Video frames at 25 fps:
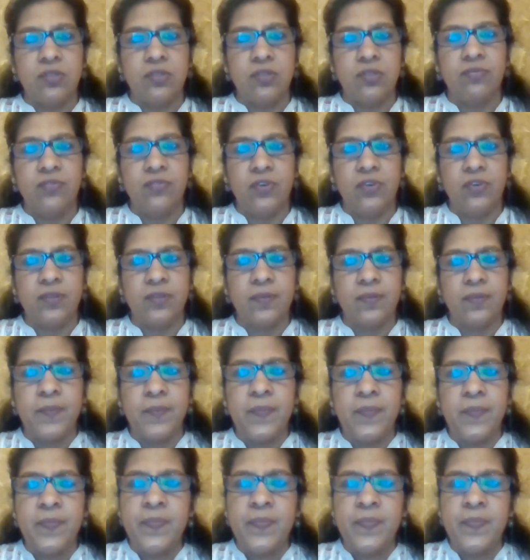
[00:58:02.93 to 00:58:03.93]
so on and so
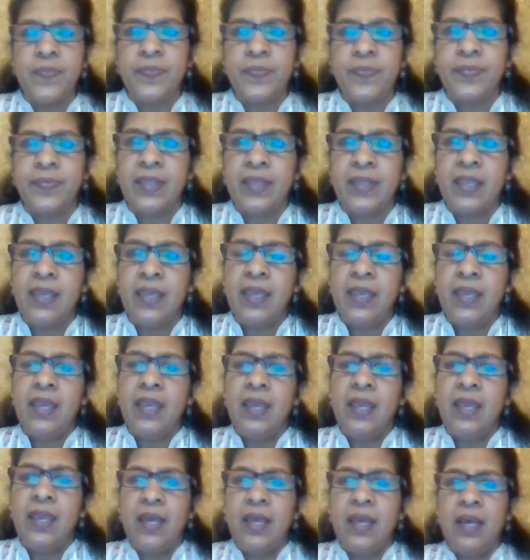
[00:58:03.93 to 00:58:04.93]
forth.
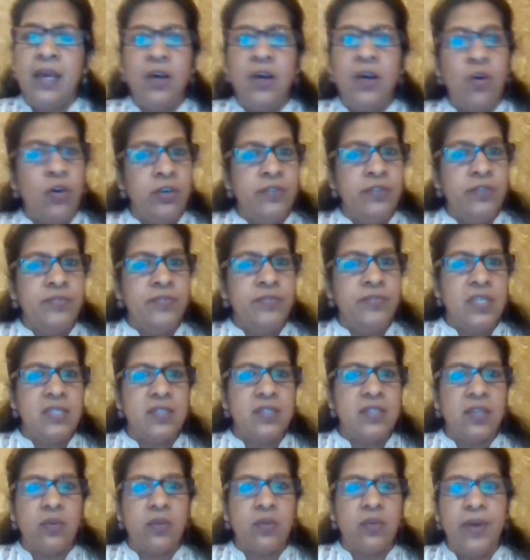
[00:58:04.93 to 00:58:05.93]
All of
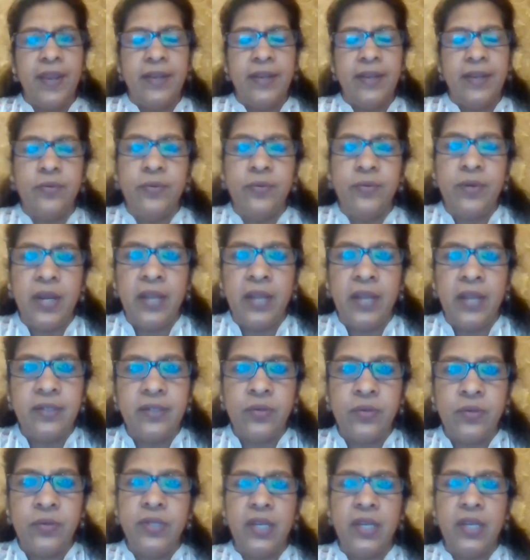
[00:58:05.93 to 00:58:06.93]
these require
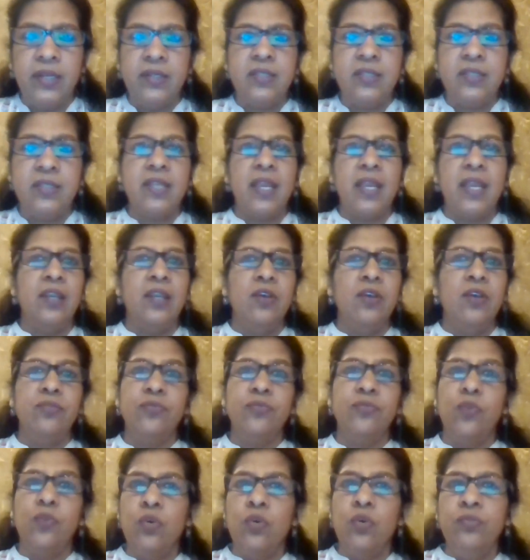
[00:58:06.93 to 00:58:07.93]
good understanding of
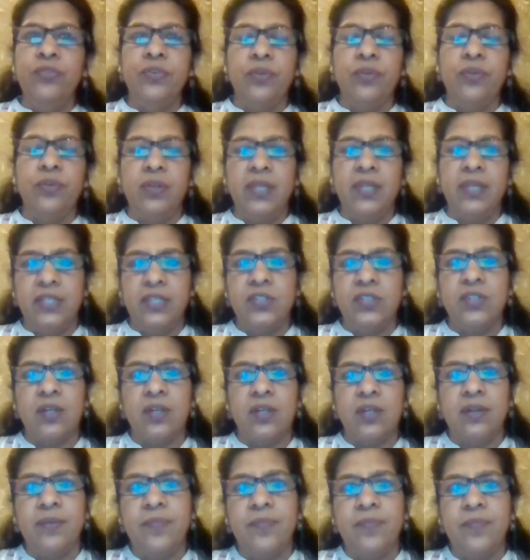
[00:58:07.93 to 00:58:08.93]
overall
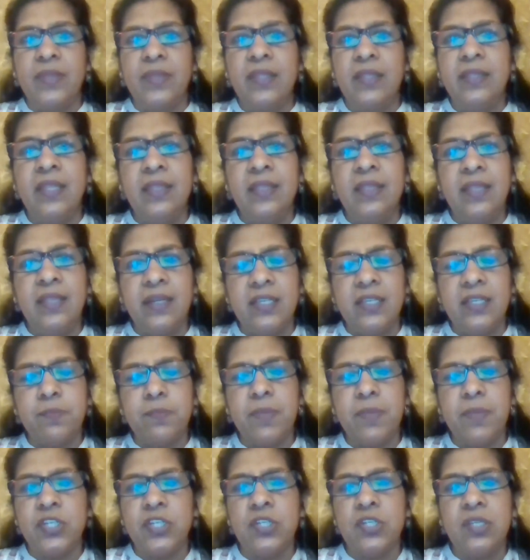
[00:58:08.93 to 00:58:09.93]
HR. Then there are
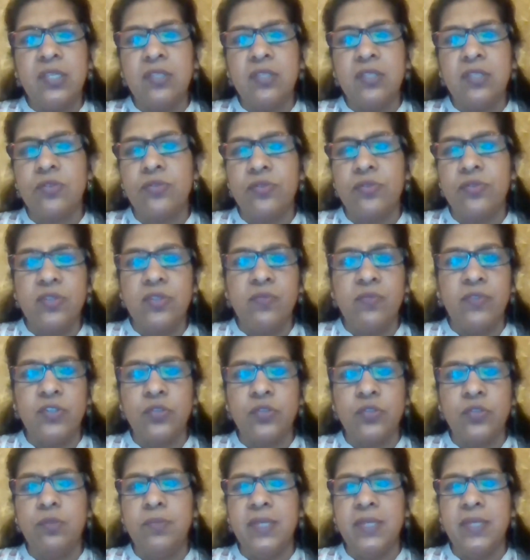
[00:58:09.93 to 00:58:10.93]
specialist roles,
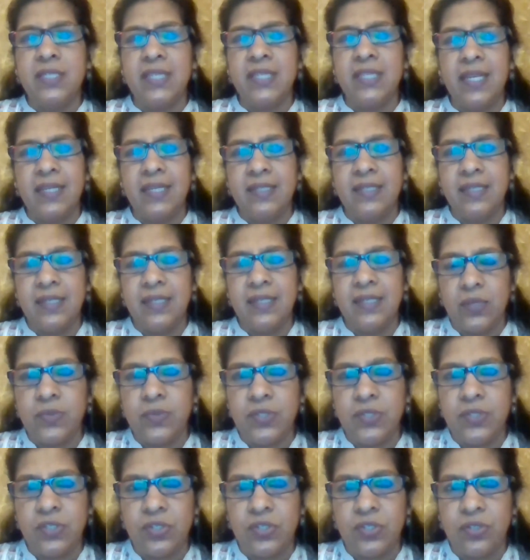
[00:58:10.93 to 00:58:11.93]
which could be a talent and
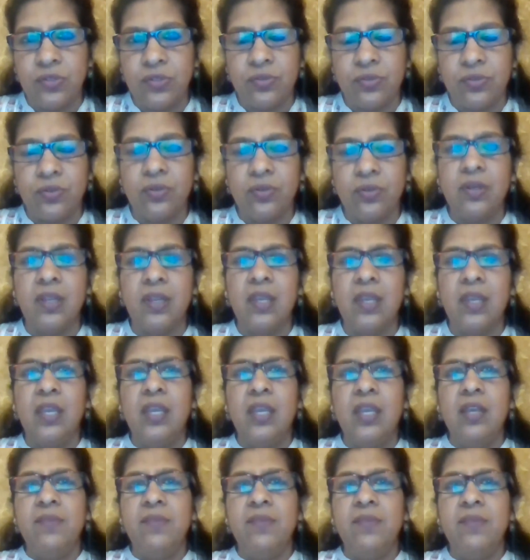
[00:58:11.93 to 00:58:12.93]
acquisition role,
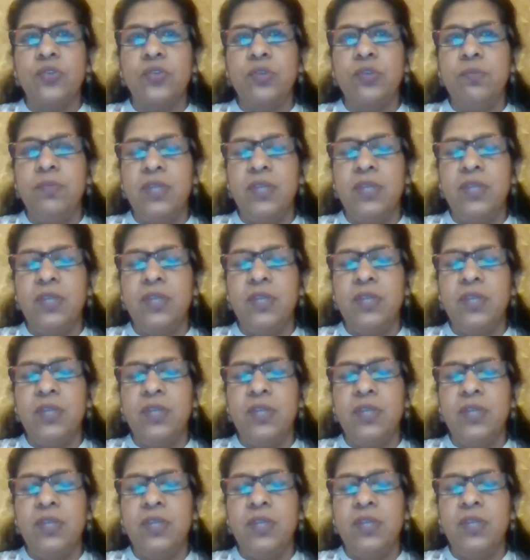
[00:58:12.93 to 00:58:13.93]
which could be a
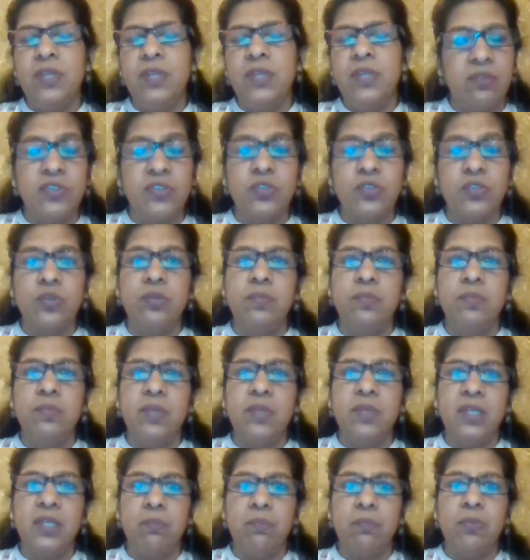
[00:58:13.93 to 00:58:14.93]
compensation benefit
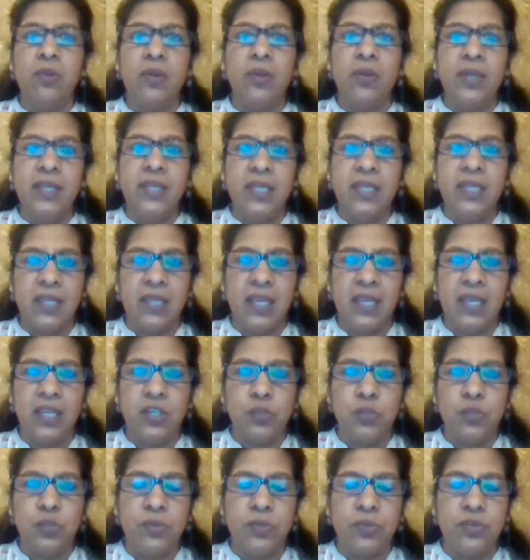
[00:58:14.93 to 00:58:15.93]
role, which could be an
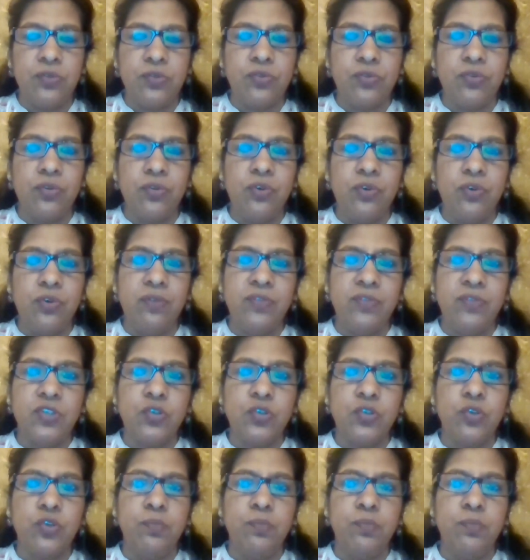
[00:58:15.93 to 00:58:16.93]
employee engagement
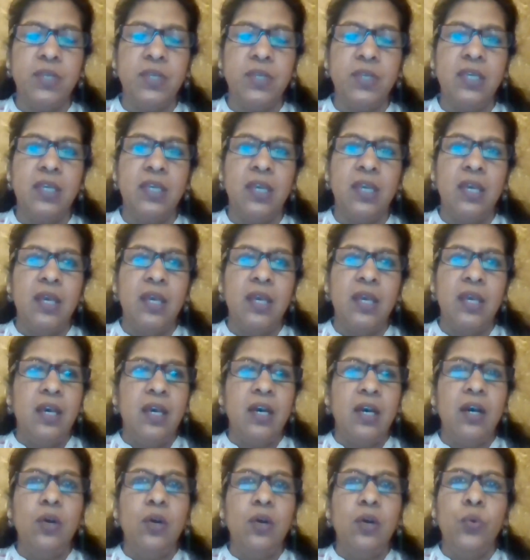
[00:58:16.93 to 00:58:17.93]
role, or which could be
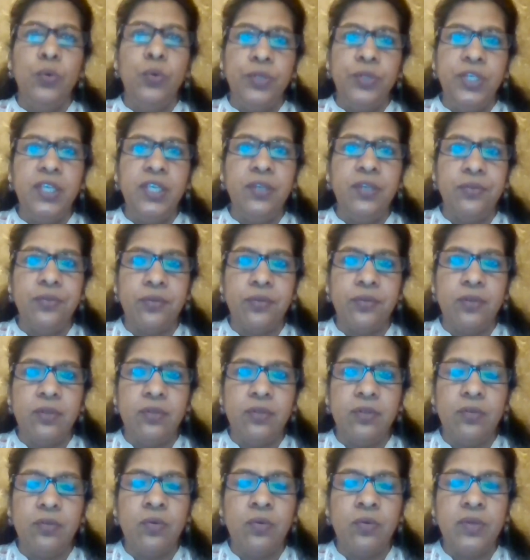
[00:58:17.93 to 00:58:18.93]
a OD
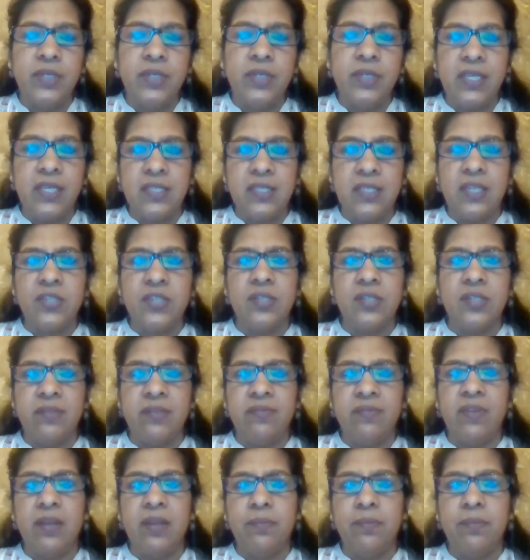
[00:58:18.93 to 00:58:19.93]
role, organization
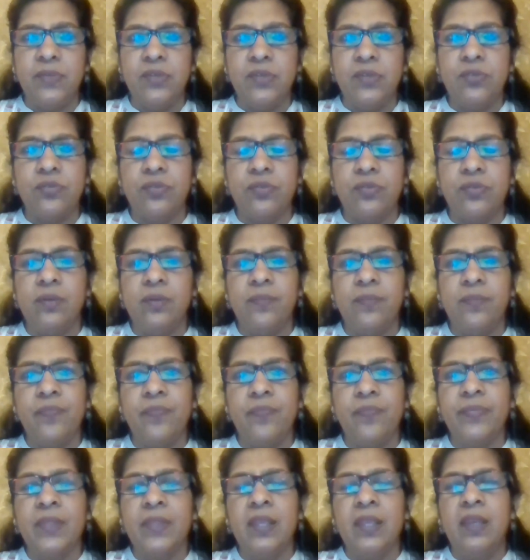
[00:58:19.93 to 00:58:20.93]
development role.
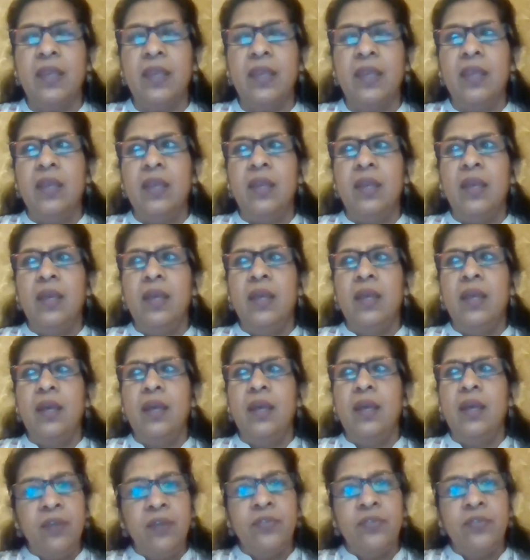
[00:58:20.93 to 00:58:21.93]

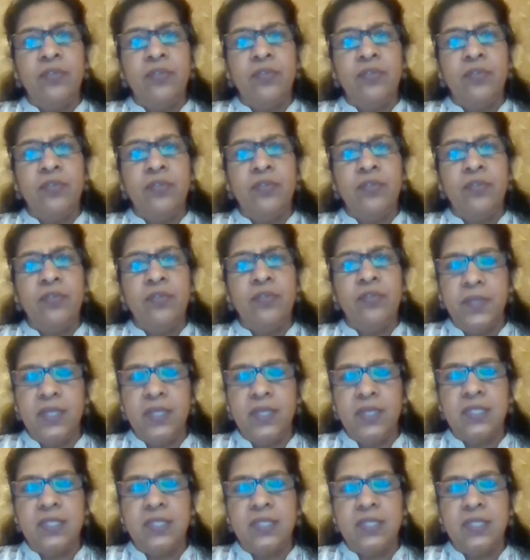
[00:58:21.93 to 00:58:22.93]
Apart from
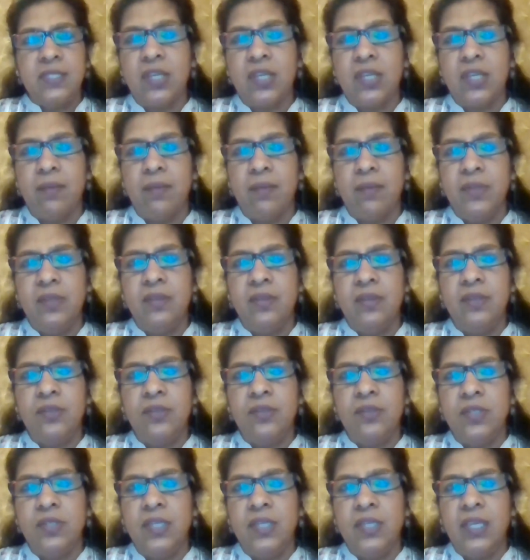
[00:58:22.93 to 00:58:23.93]
this, a lot of roles
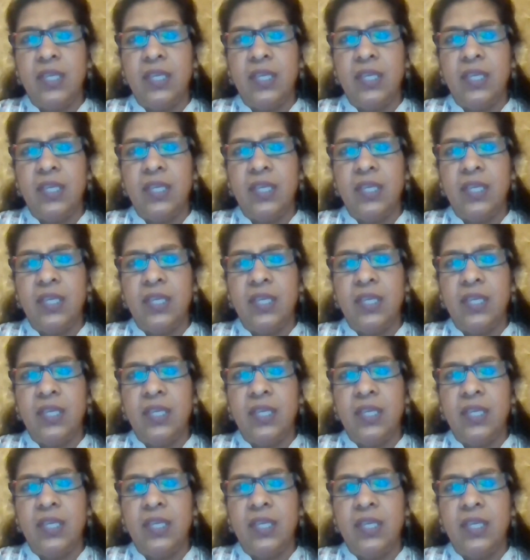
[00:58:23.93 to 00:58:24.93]
which come in today are